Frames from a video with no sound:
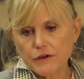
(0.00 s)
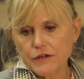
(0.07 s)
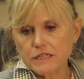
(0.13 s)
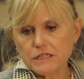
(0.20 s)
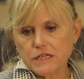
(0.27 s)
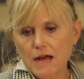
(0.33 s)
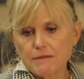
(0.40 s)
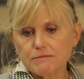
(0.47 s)

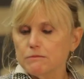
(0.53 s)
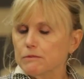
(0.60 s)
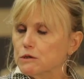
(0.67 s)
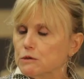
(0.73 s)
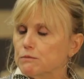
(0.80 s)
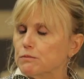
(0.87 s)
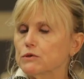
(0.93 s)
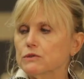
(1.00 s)
very
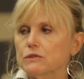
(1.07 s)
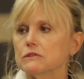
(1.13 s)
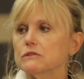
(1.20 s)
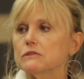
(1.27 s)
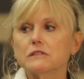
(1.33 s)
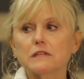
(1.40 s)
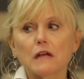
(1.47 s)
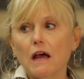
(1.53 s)
adaptable to
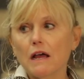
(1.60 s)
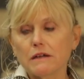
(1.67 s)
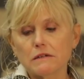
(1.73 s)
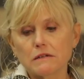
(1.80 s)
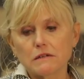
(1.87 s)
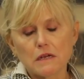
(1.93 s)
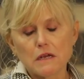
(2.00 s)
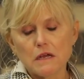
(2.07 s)
personal
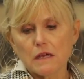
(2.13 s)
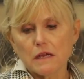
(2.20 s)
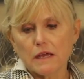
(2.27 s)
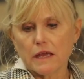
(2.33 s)
style.